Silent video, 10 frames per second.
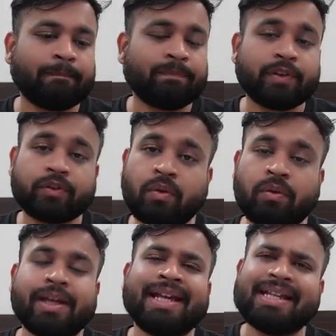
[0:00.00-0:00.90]

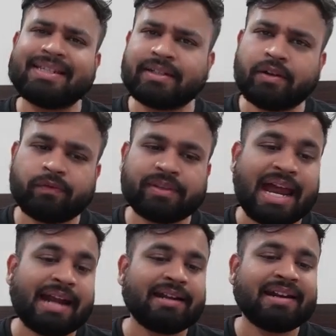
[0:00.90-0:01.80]
So instead of
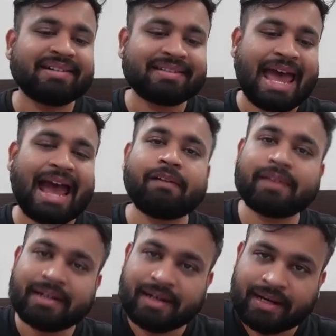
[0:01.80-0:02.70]
that, let's have
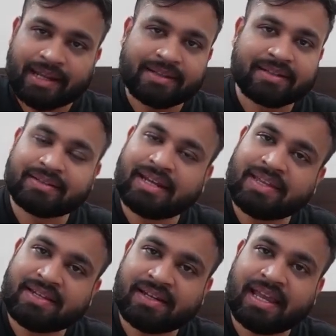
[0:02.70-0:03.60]
the data in the
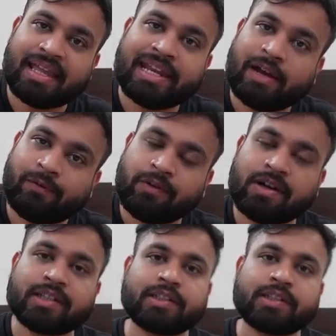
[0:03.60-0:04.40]
staging area first,